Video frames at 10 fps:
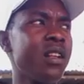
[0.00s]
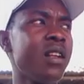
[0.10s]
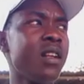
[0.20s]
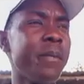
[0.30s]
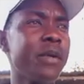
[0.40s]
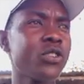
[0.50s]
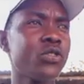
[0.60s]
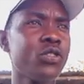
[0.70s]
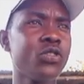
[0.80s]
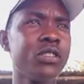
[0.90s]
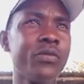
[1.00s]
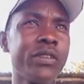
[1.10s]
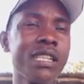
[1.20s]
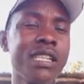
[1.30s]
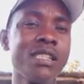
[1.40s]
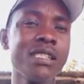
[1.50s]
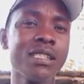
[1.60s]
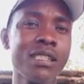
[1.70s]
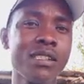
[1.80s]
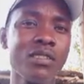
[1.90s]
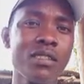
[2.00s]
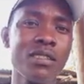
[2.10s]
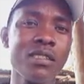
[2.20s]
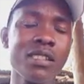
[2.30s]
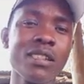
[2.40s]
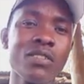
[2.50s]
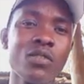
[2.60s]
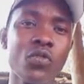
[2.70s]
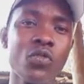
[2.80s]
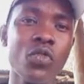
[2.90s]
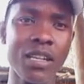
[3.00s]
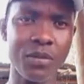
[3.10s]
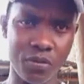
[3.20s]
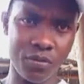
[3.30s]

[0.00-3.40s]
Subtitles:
make sure you know the fertility status of your animal.